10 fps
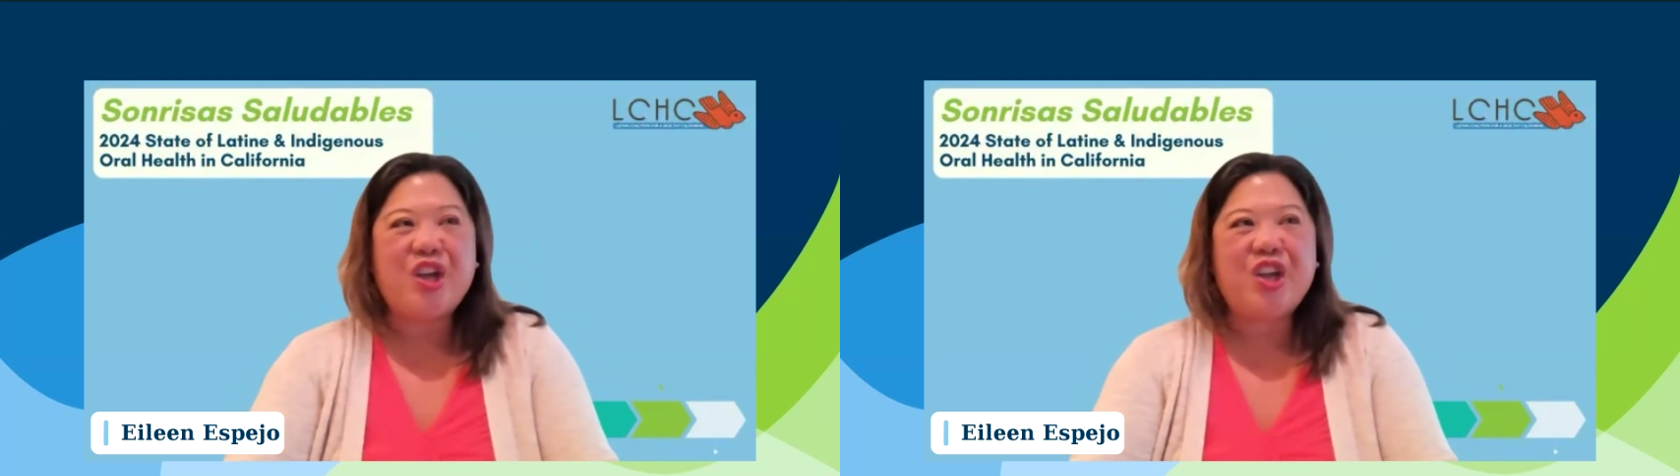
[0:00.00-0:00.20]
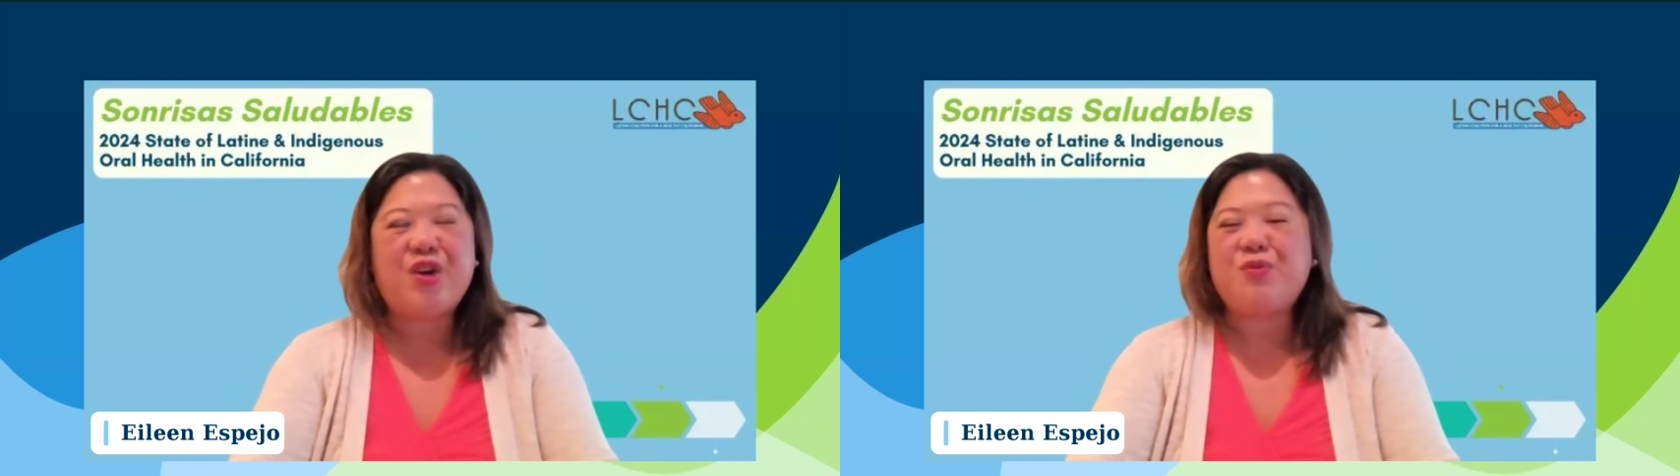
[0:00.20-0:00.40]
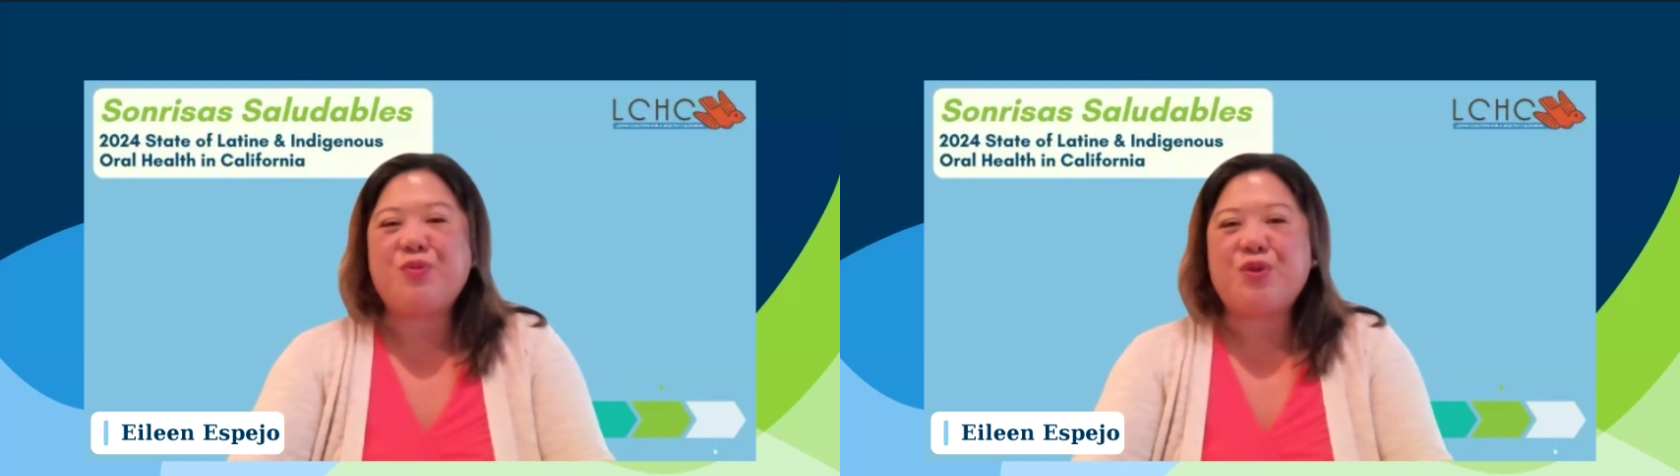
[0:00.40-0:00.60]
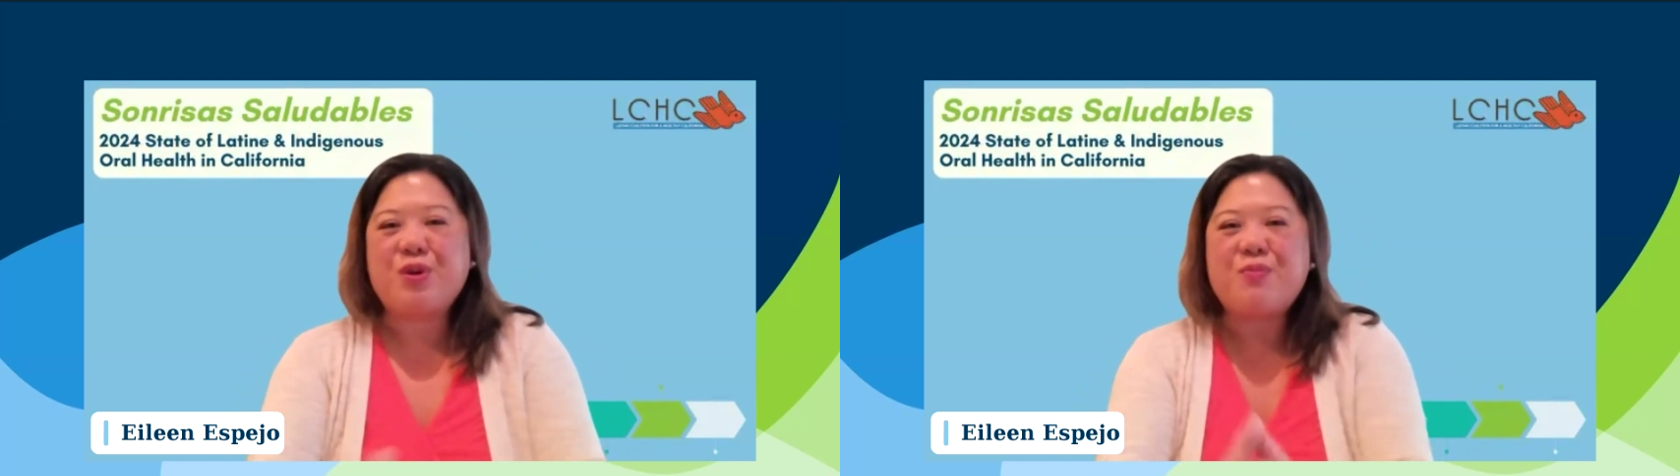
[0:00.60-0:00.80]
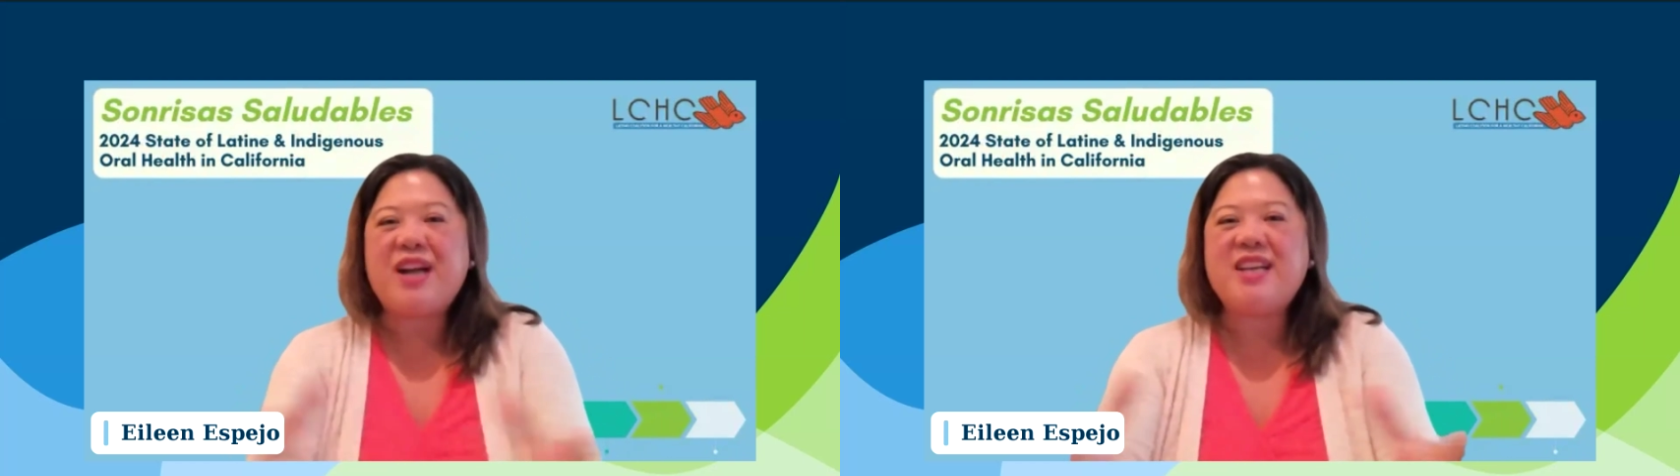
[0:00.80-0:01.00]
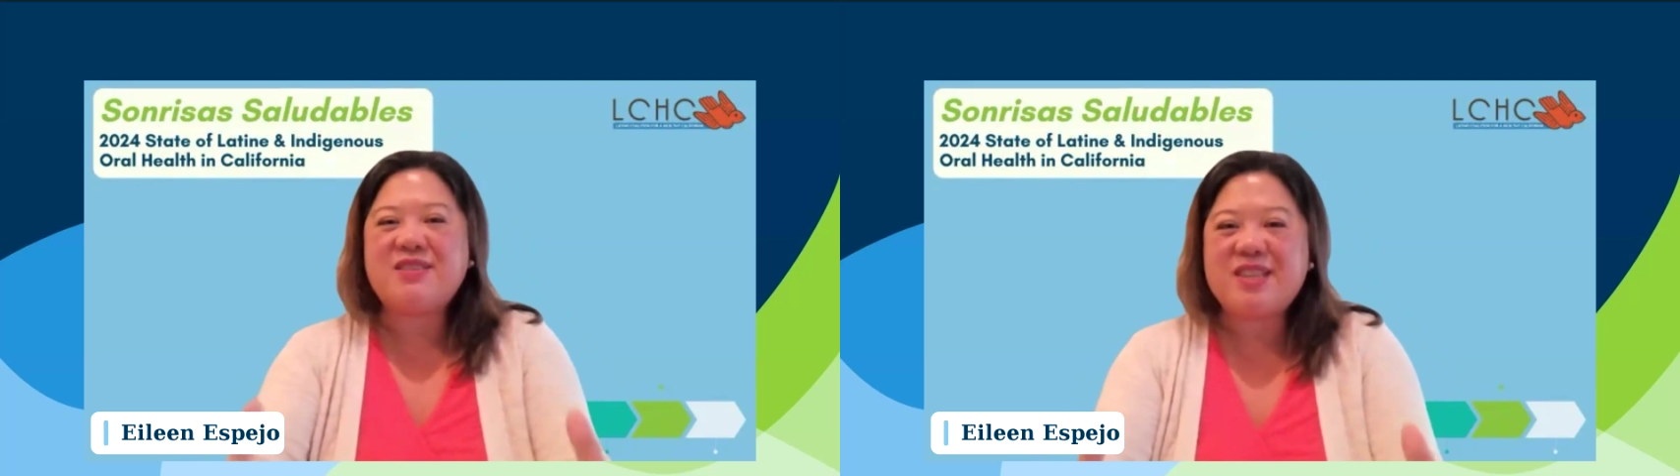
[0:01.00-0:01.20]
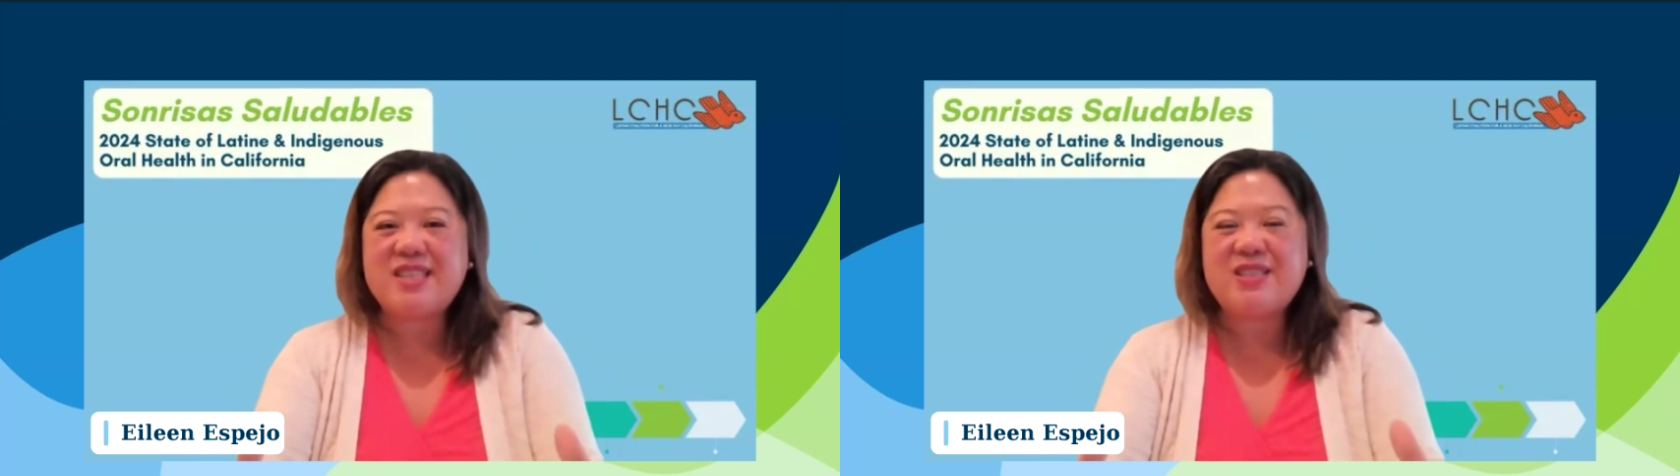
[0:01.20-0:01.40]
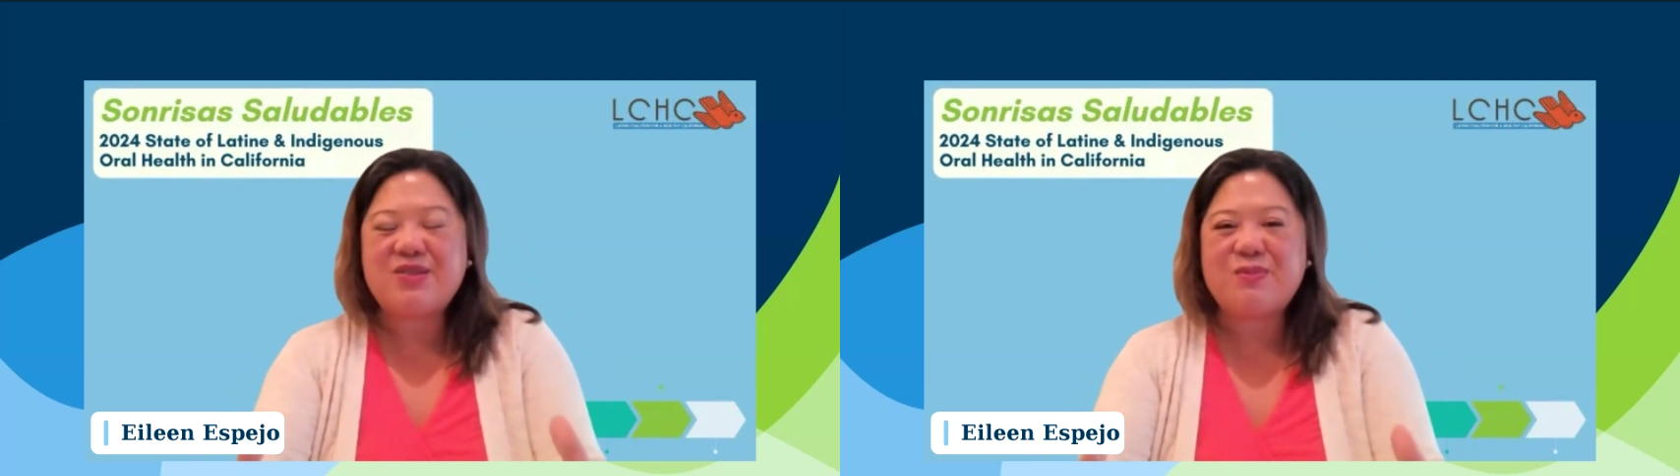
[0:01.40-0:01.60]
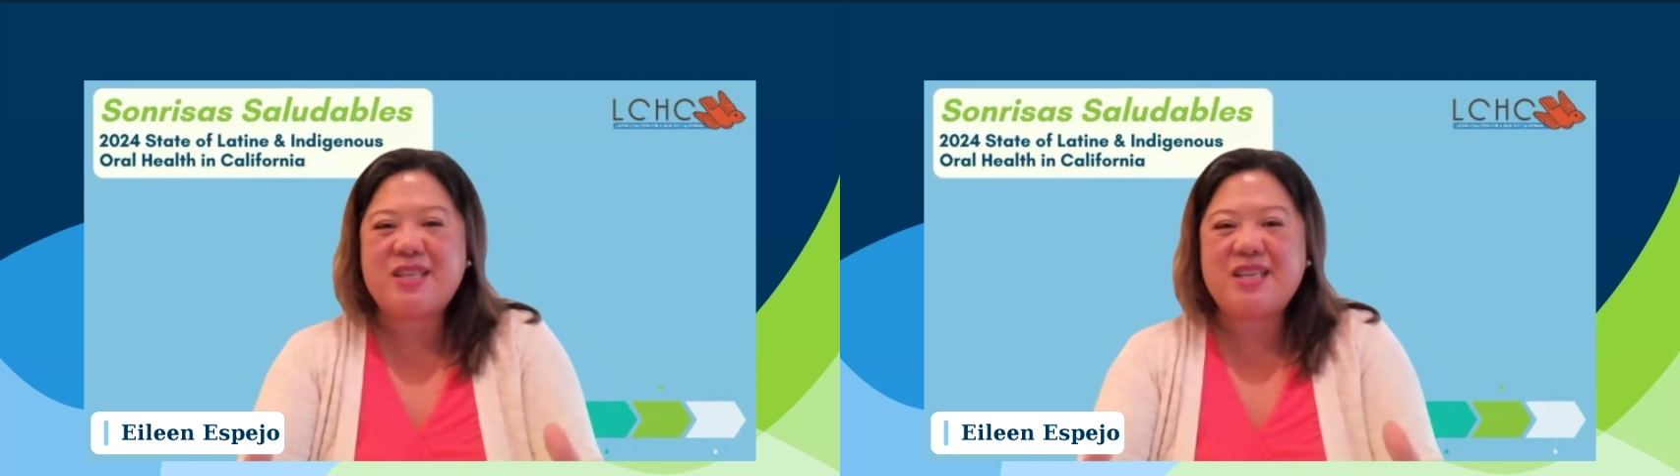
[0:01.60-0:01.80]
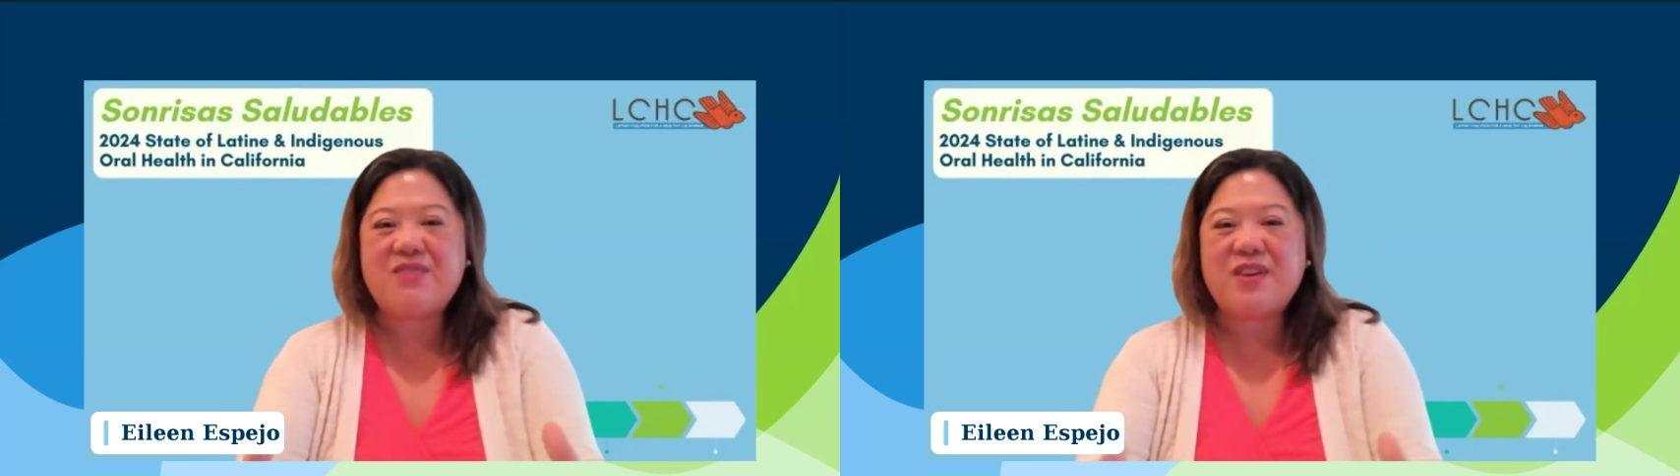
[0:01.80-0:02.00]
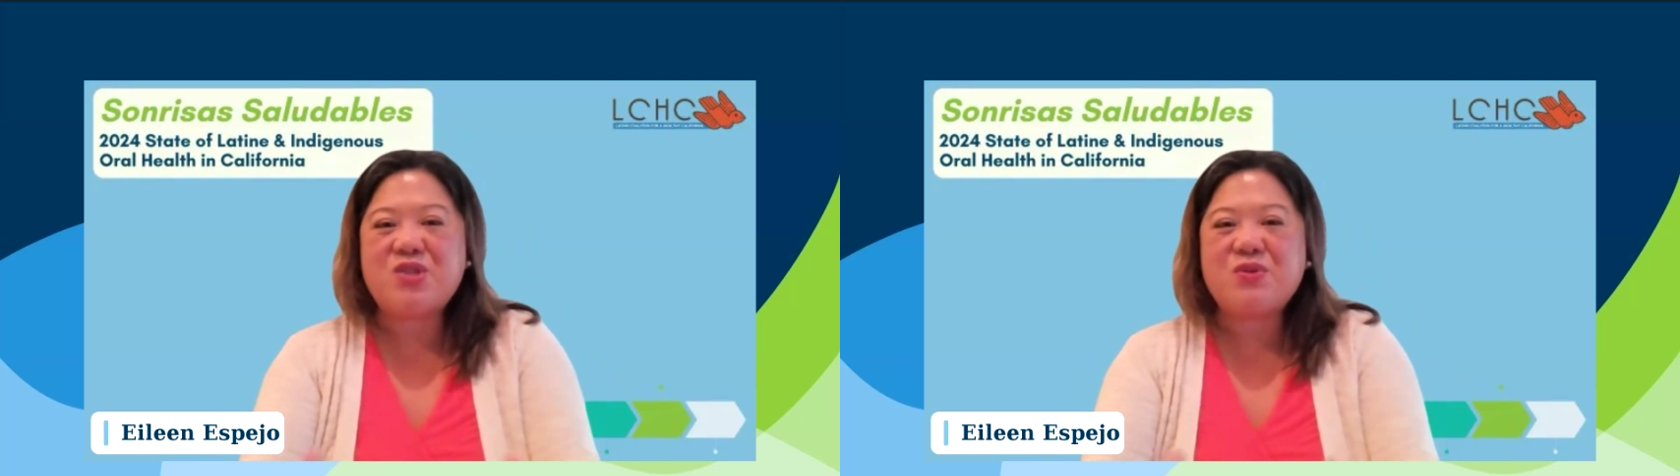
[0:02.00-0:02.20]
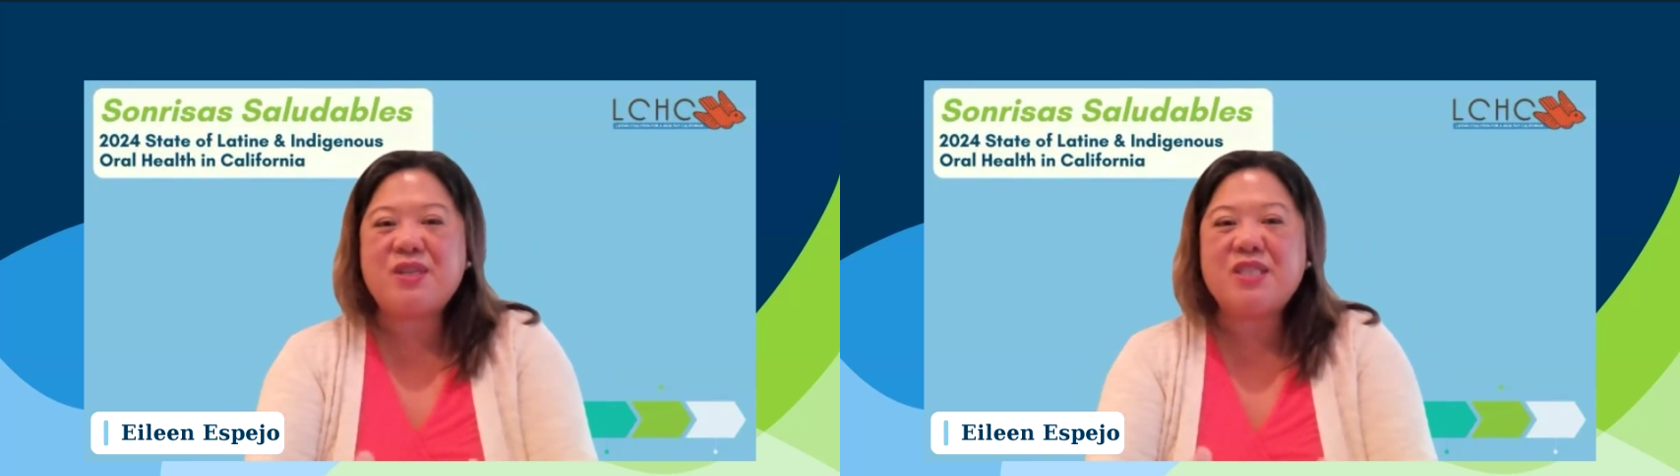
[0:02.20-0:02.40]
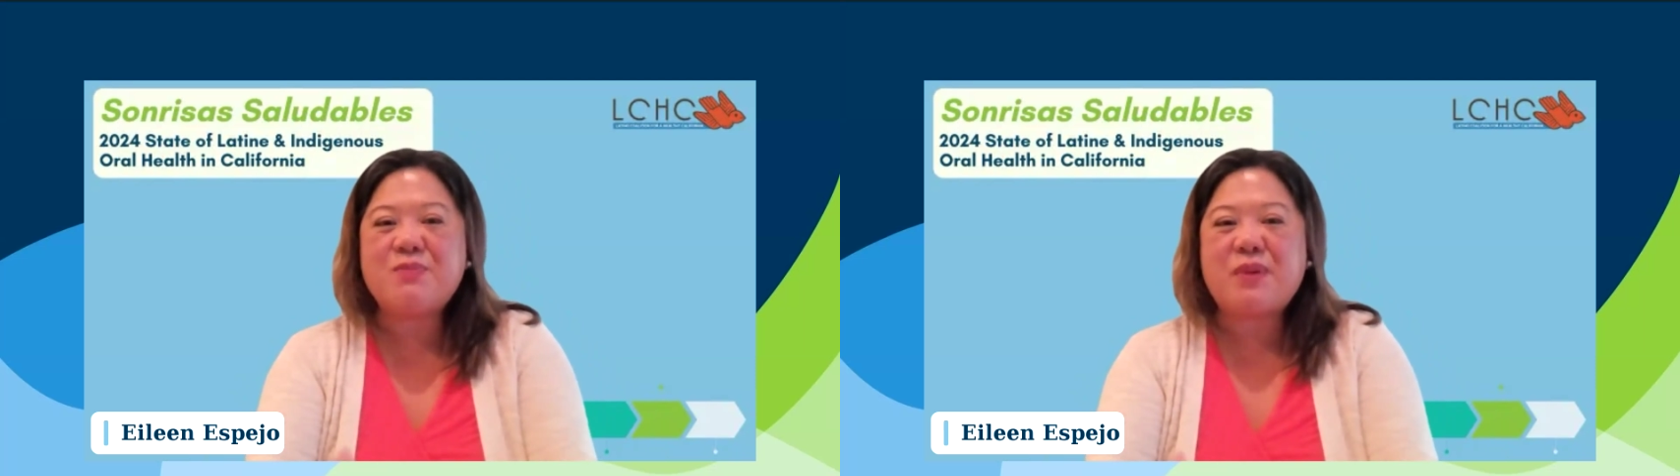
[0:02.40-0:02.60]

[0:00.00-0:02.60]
we're comprised of these groups and individuals,